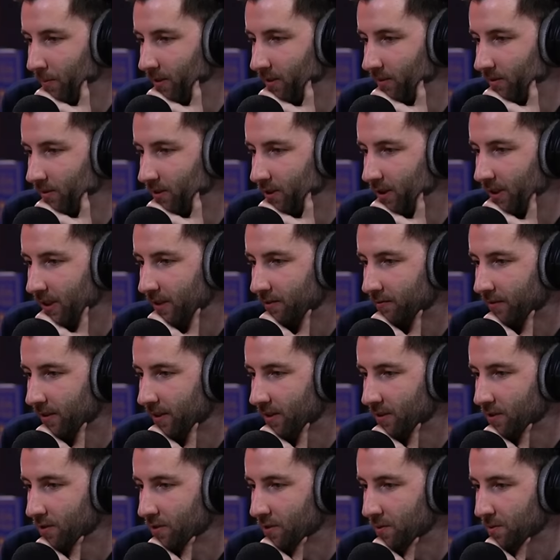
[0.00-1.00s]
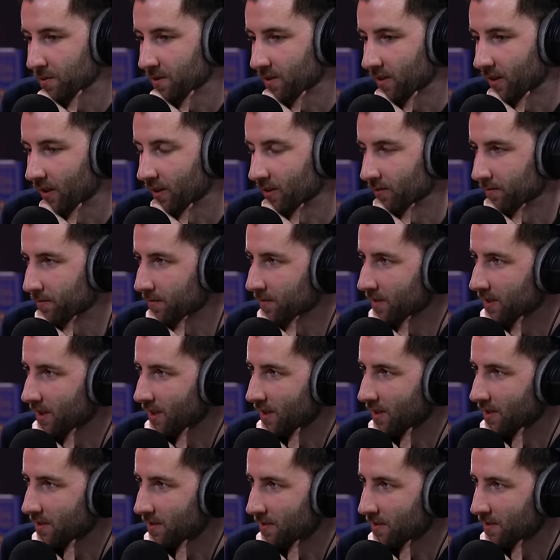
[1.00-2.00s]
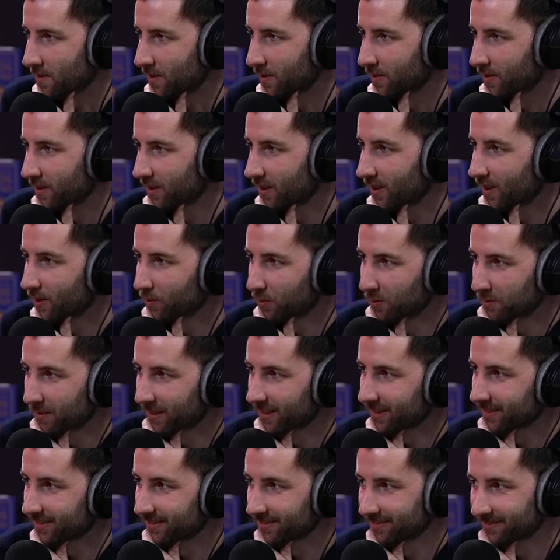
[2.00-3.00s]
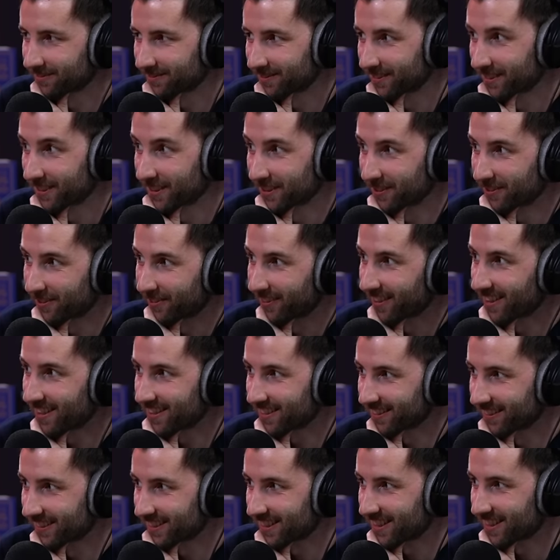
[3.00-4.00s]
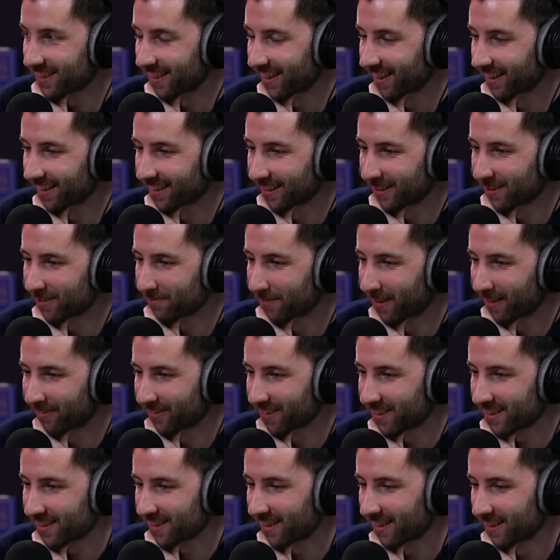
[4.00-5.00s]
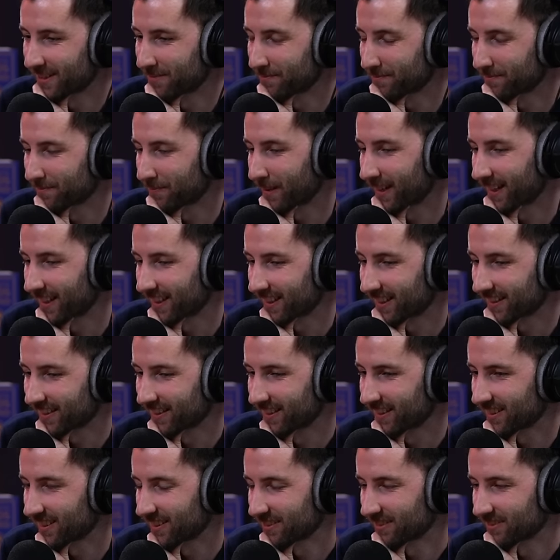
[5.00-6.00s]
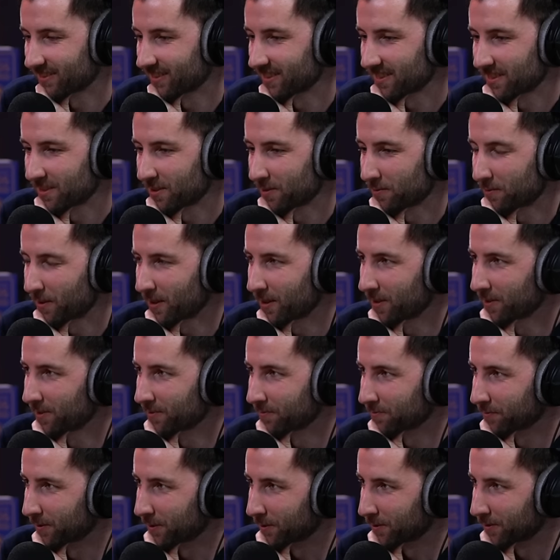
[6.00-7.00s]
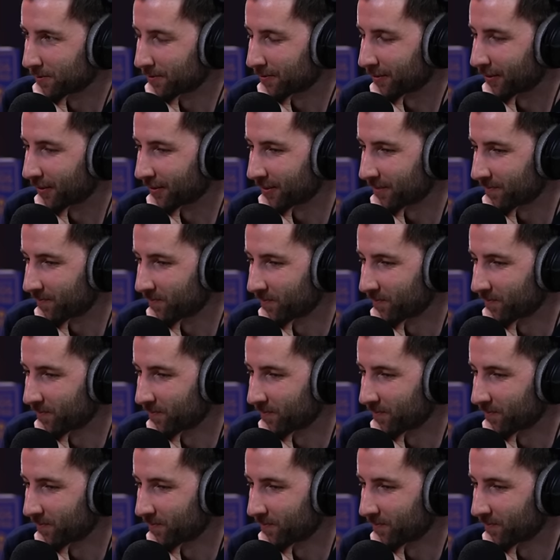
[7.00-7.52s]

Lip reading: that GFH used to kind of tease us going, oh, we might, you know, Gradel is a target. He might be signing back. And you think, there's no way we could afford him.